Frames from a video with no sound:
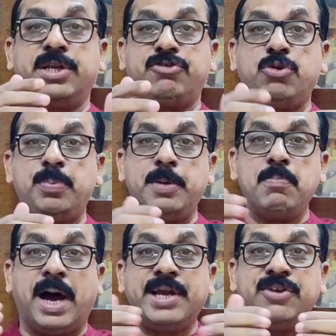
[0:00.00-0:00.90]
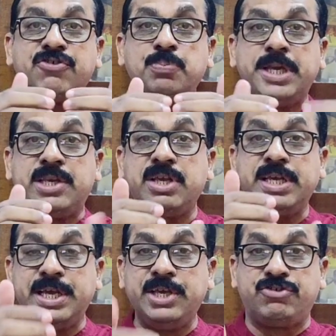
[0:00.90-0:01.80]
There should be minds
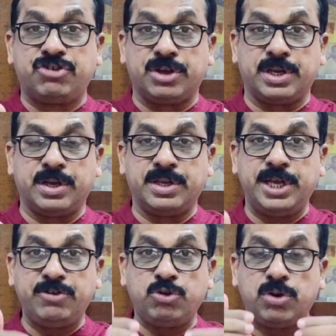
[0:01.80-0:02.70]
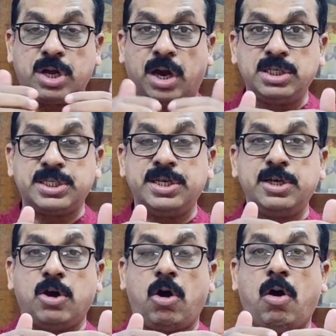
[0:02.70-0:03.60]
meeting each other. They should
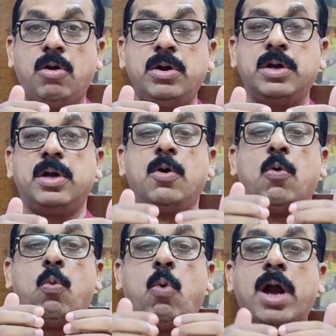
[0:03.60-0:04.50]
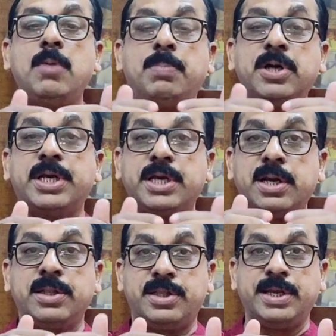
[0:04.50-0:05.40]
consent on one
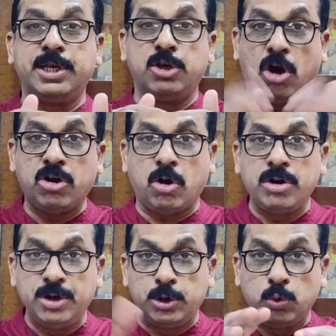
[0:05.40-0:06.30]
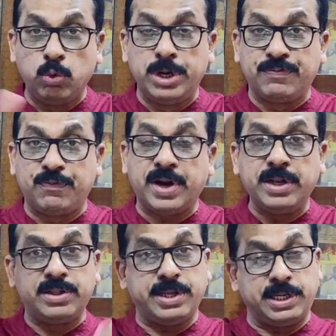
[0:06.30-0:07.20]
particular thing, not on 2
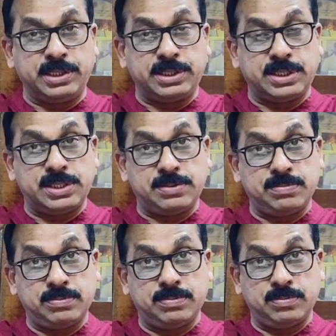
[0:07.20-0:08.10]
different things.